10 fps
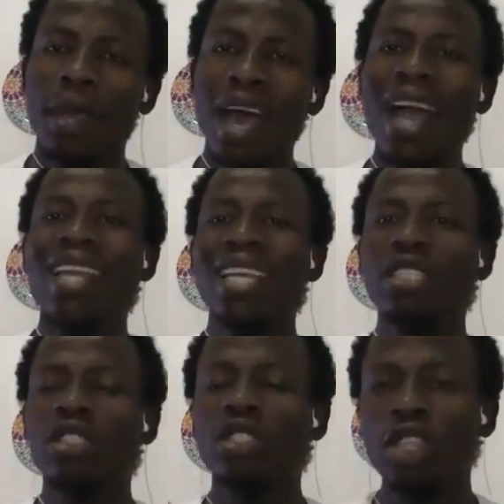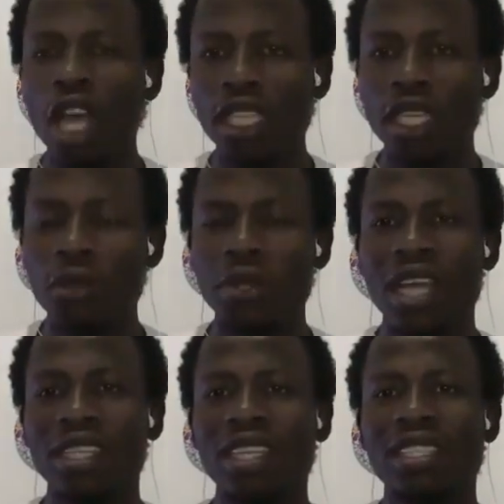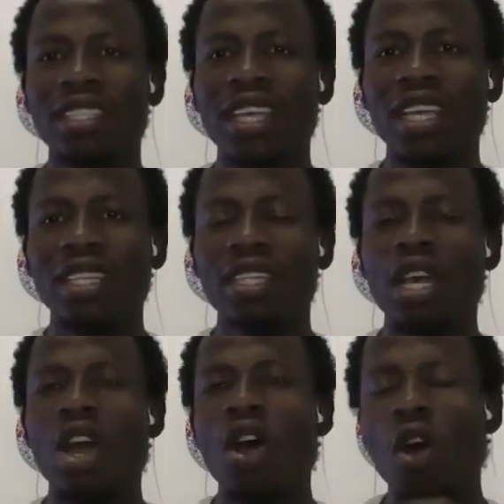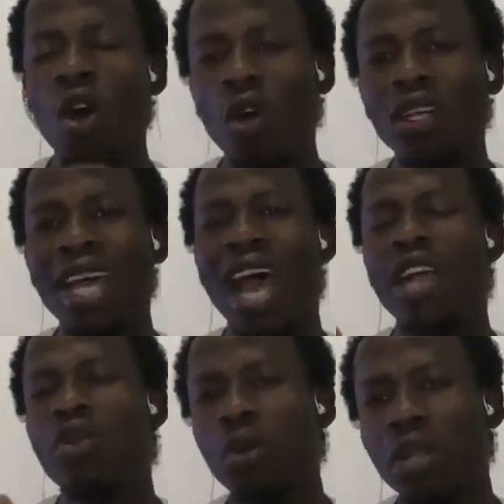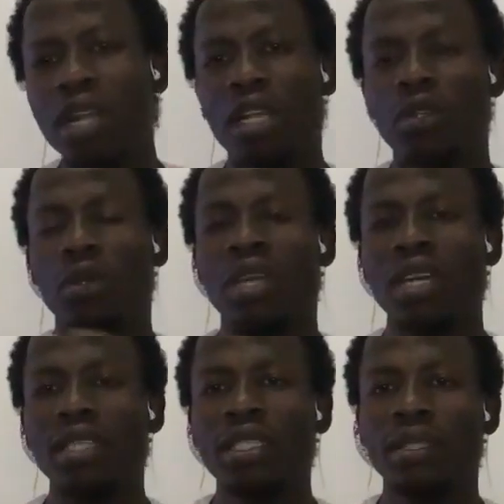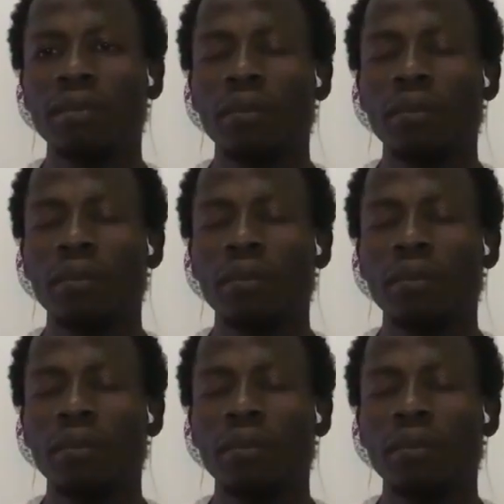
And he's studying in the United States under another nationality.